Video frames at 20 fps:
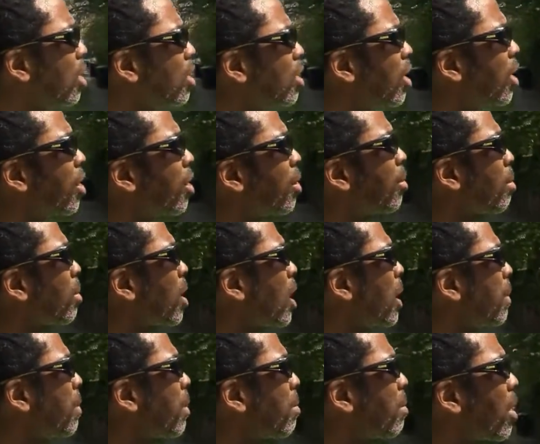Now
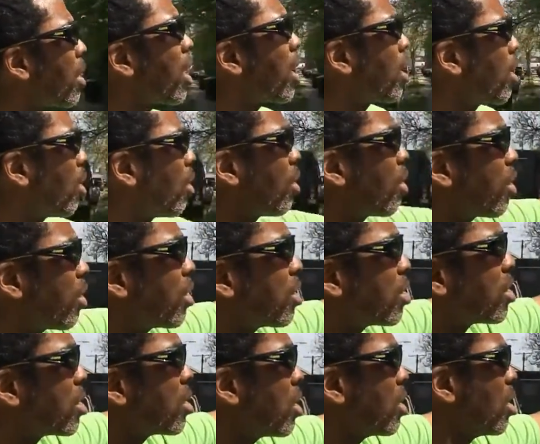keep in mind, all of
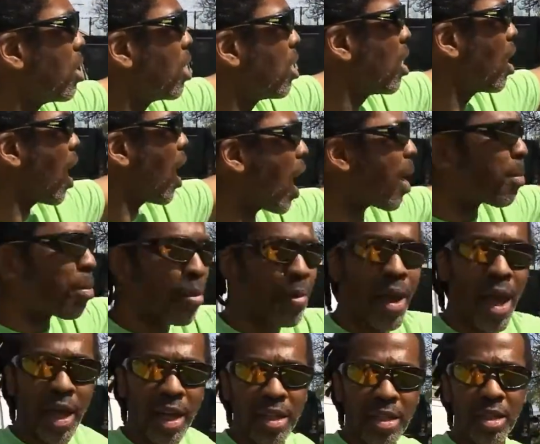this
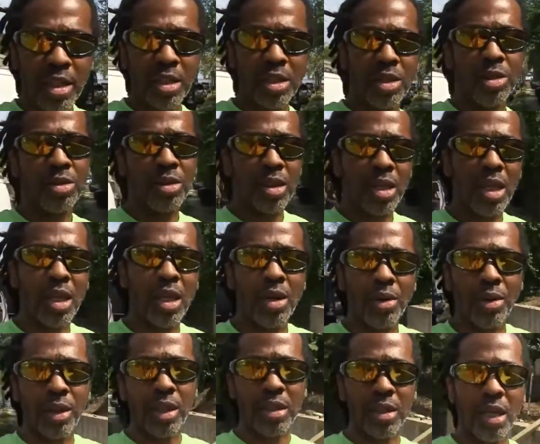apparatus that you see
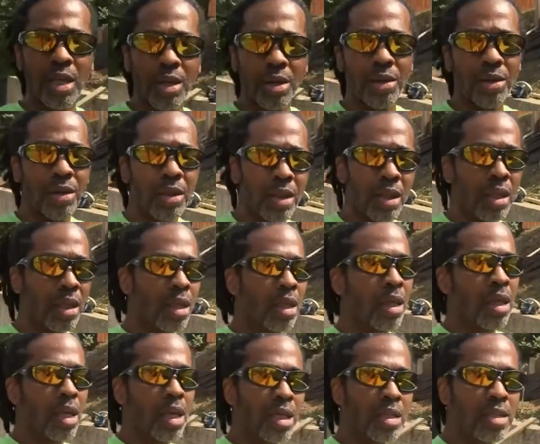on this hill
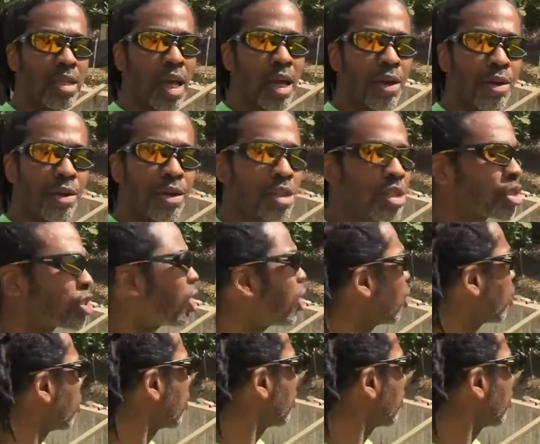is not going to show.